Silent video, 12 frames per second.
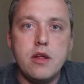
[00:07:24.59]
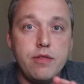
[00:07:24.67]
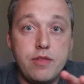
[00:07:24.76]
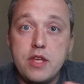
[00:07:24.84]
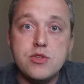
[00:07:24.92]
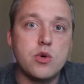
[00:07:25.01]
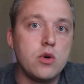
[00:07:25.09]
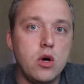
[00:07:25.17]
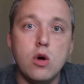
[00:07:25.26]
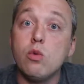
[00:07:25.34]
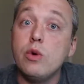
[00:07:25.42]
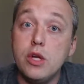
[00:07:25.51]
These are
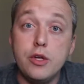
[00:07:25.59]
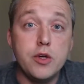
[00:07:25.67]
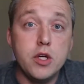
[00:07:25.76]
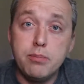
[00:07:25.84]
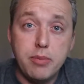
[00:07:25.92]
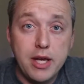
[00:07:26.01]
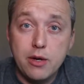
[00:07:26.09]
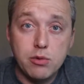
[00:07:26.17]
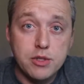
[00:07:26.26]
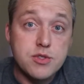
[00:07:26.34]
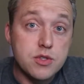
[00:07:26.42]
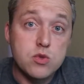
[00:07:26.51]
all really good paid
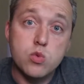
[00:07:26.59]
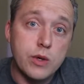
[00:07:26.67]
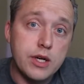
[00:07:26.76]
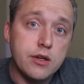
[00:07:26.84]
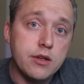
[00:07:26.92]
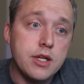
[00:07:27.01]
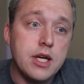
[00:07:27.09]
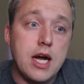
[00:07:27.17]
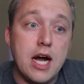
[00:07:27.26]
ones as well.